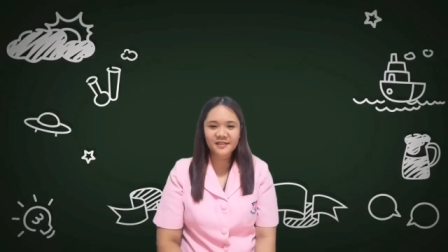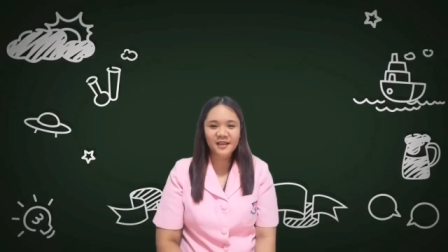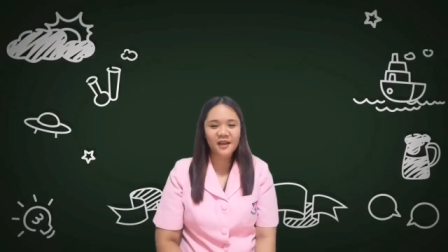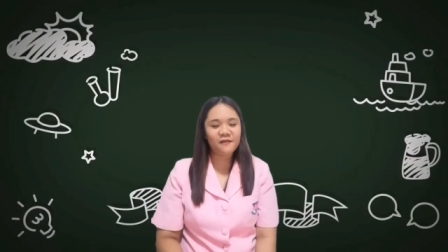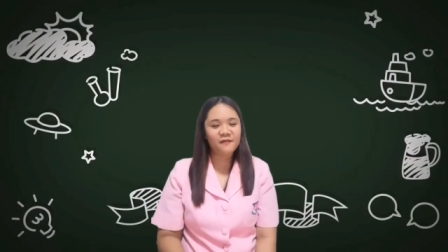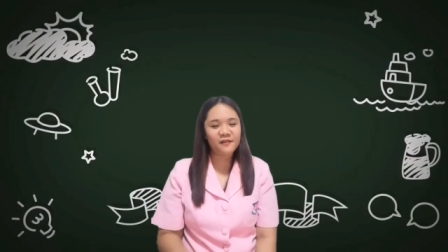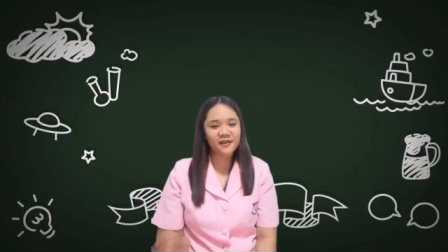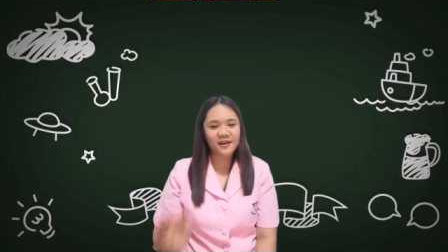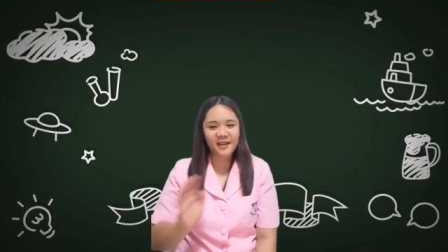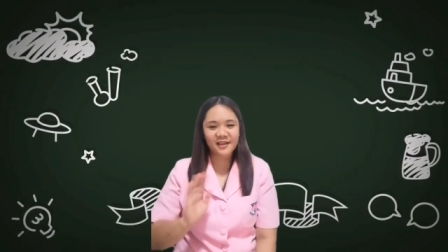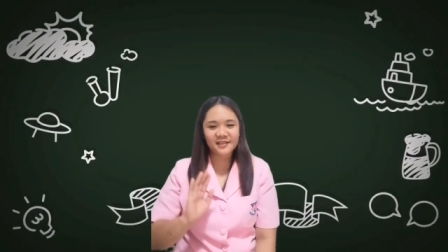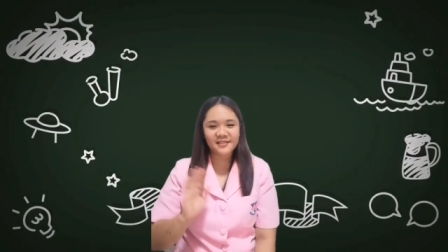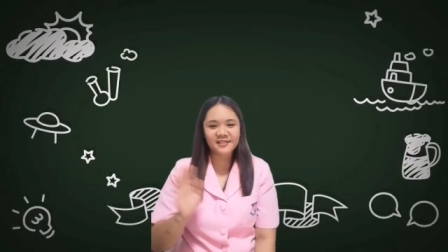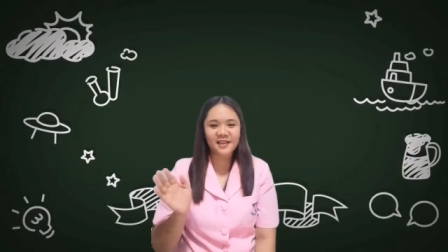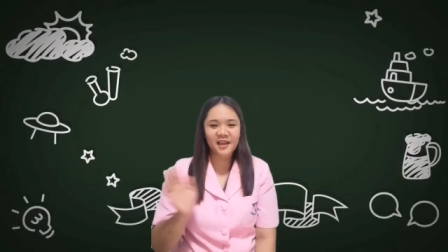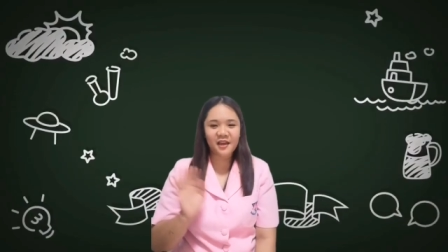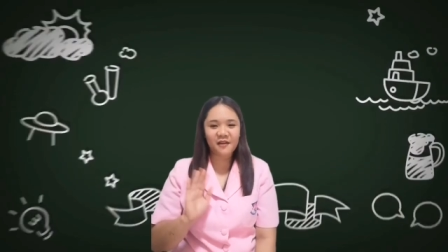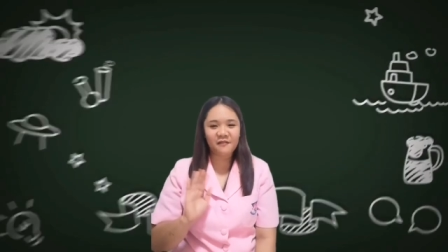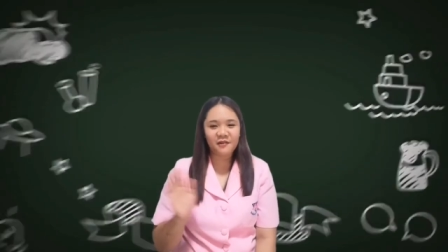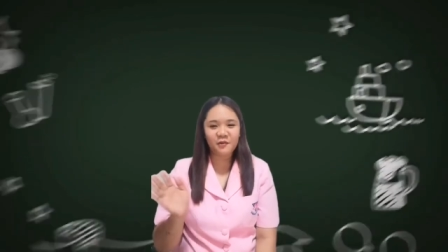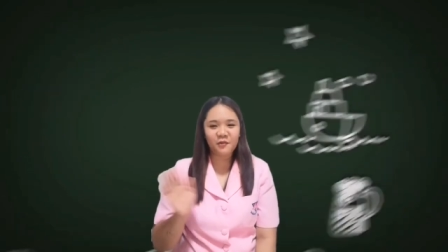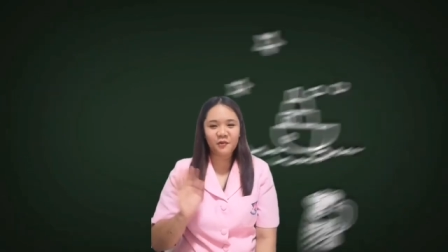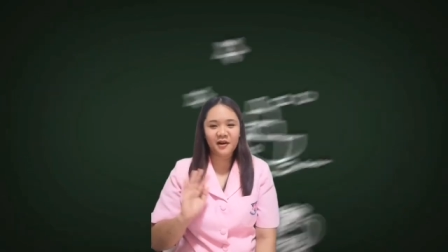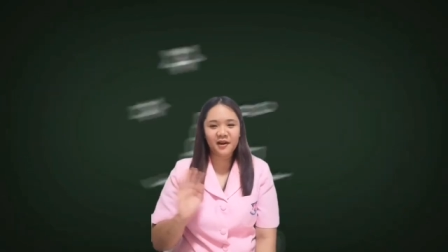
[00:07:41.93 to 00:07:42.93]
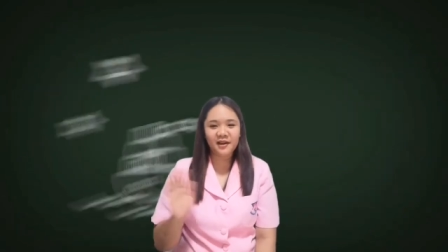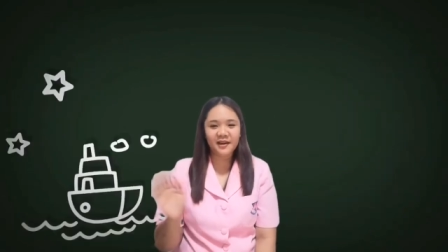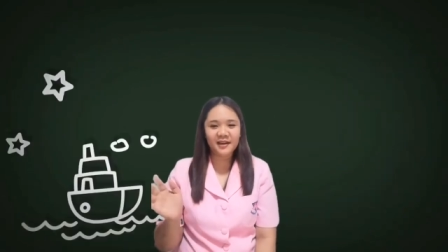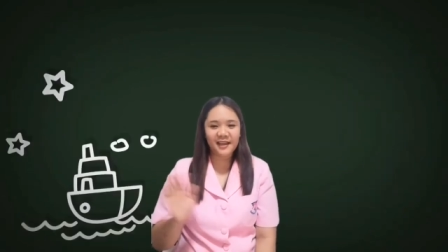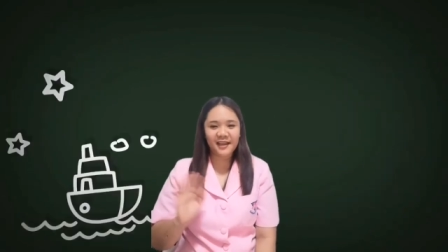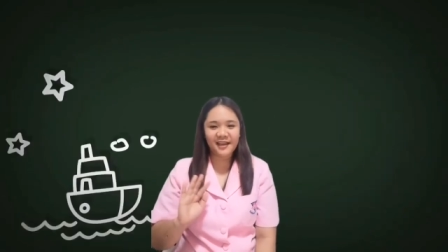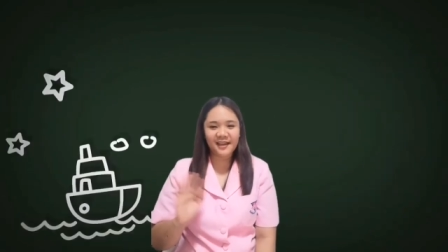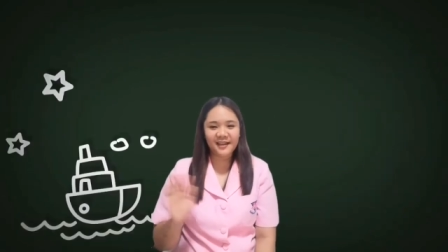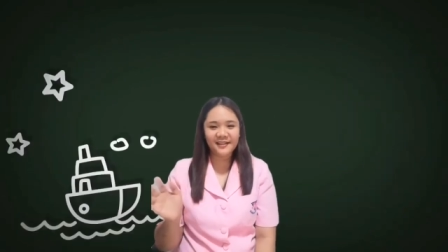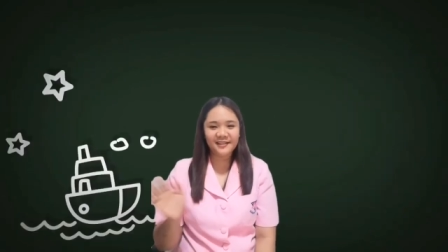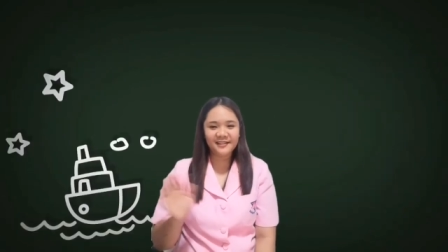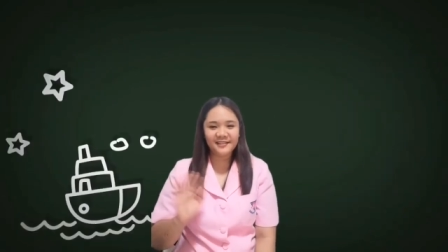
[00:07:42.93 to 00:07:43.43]
Have a nice day everyone
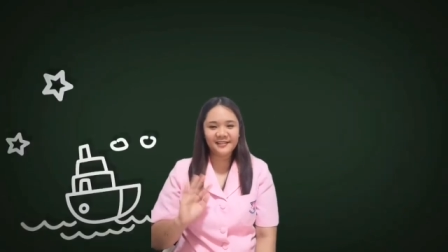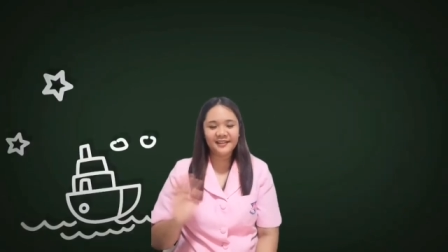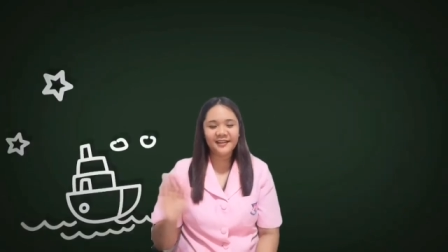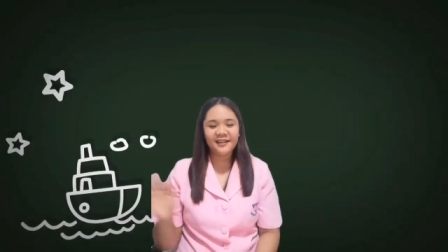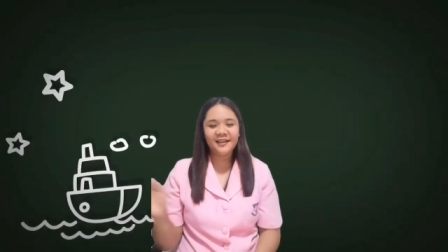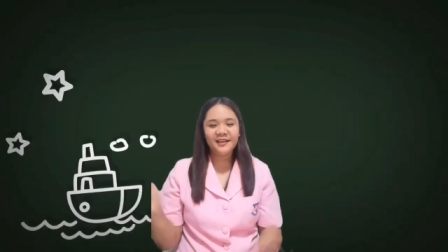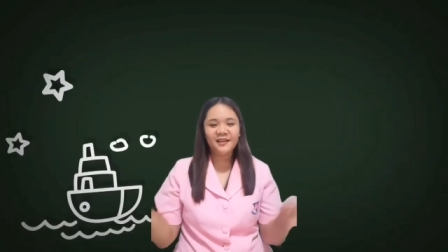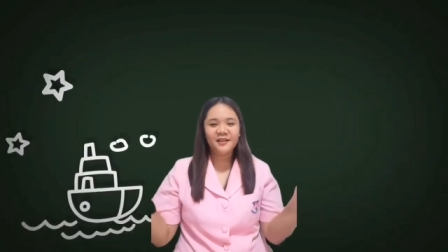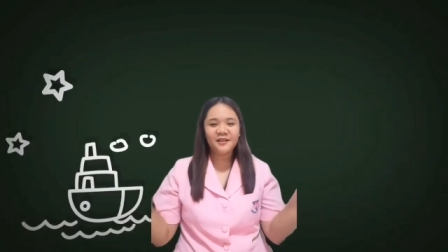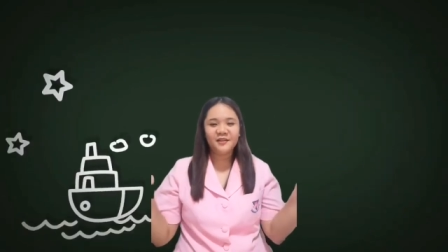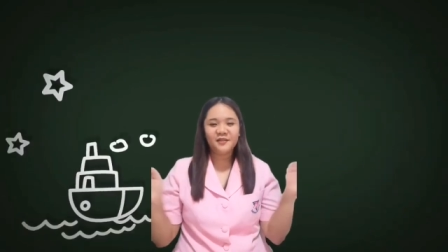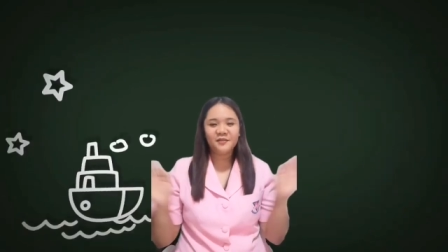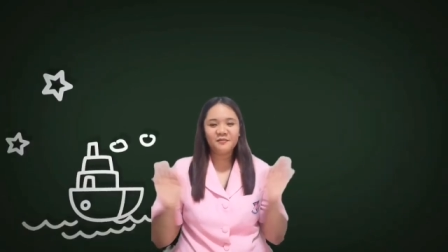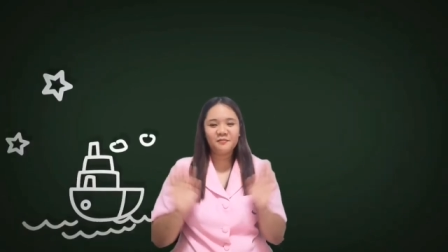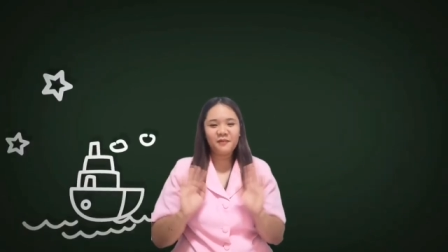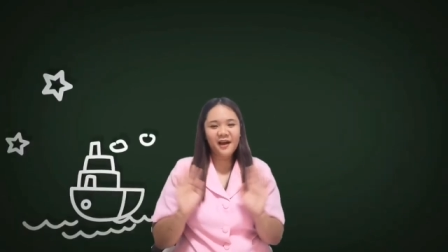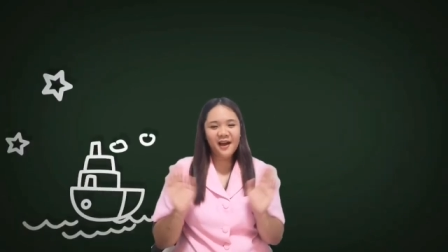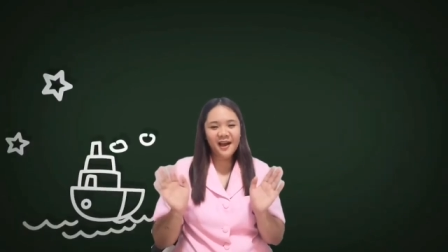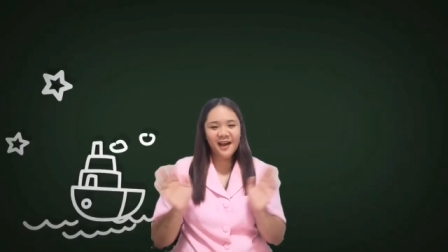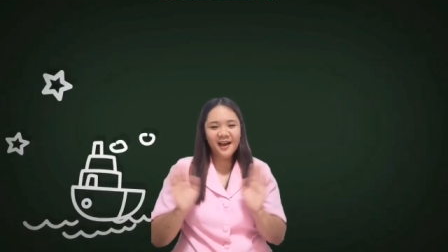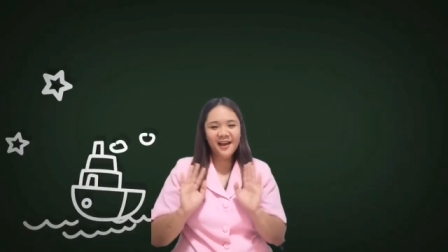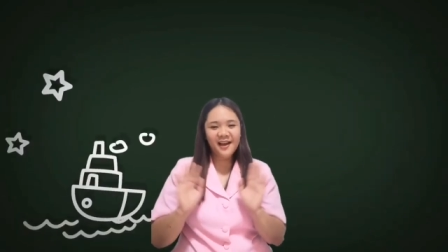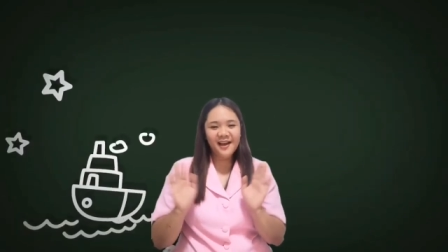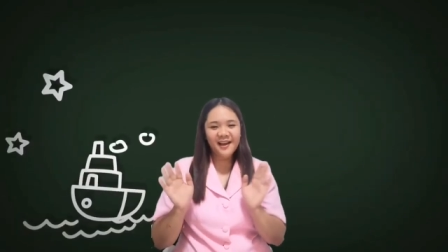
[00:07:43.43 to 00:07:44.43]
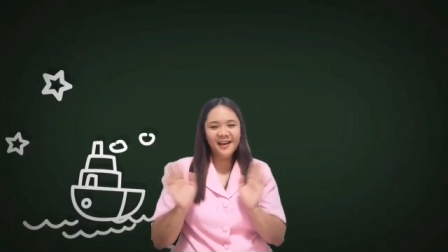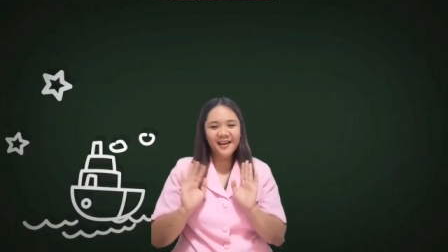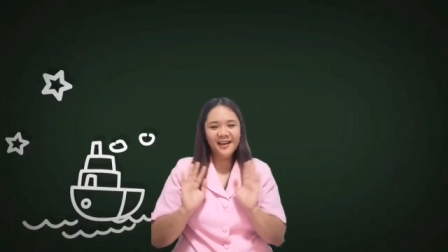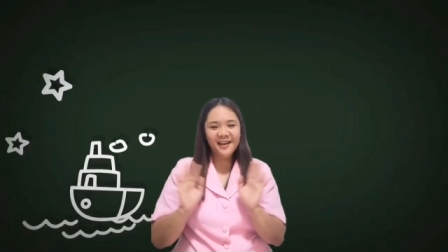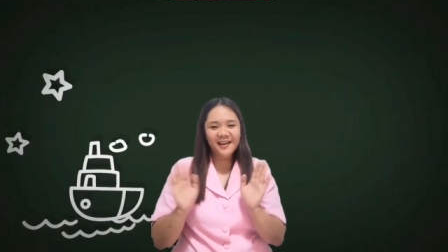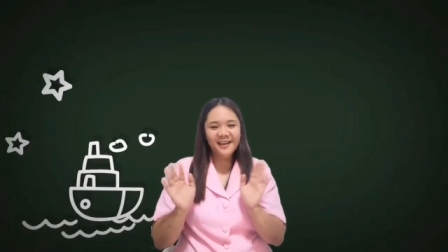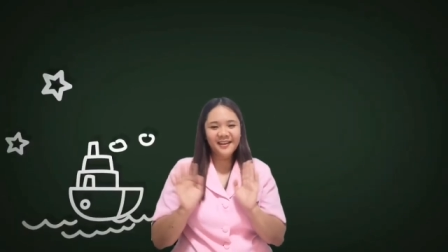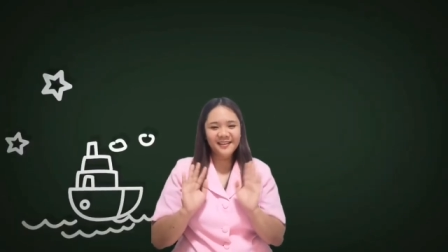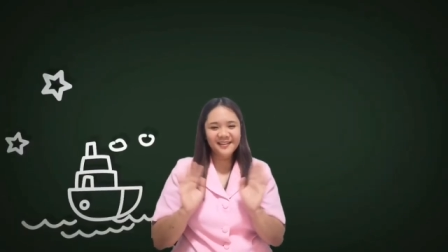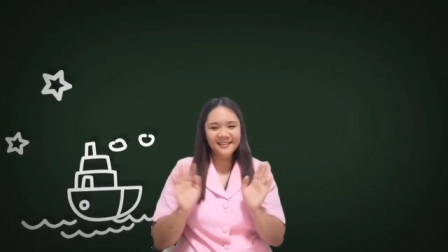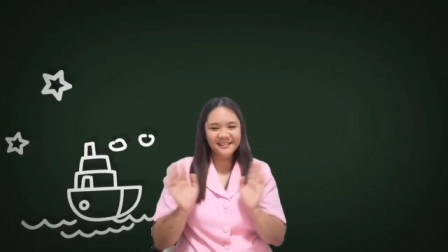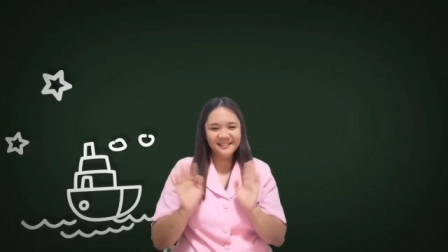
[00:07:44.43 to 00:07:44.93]
and
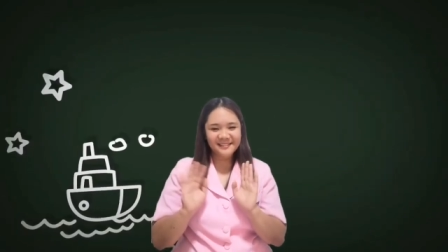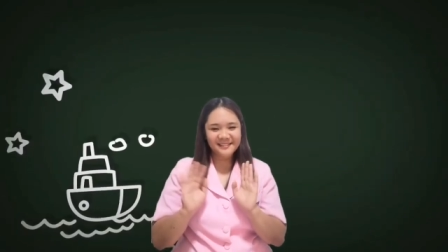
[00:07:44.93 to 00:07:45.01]
goodbye.